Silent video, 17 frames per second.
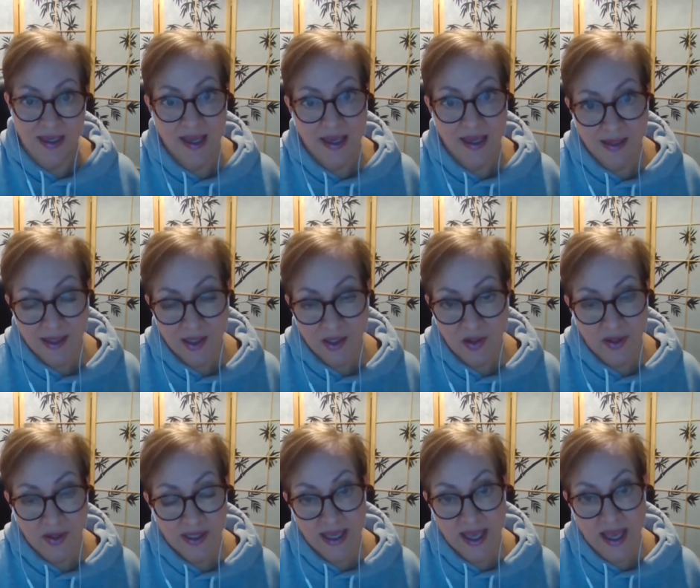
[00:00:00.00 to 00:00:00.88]
cancer
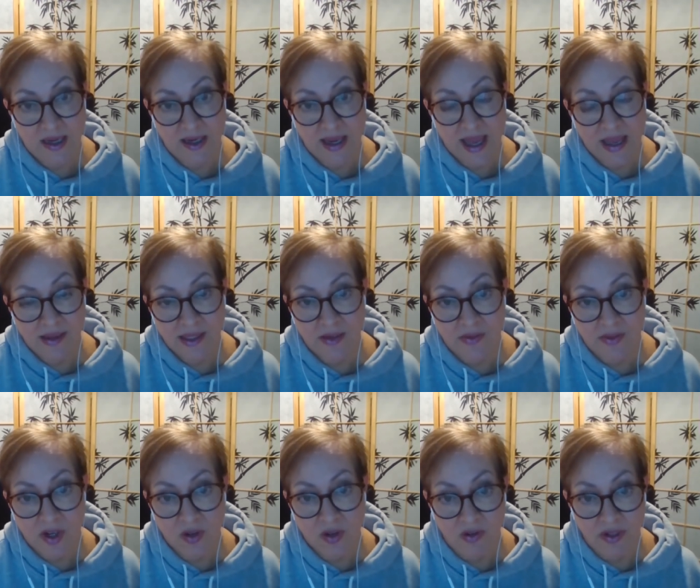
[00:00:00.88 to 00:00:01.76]
or to getting a cancer
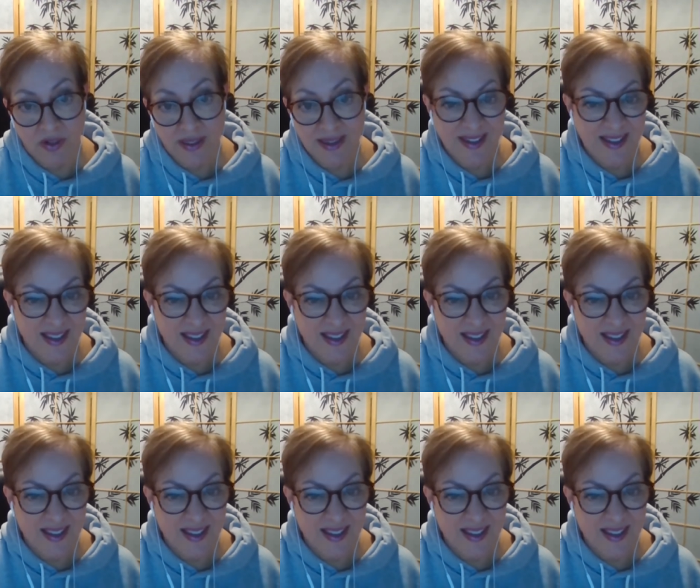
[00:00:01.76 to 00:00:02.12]
recurrence.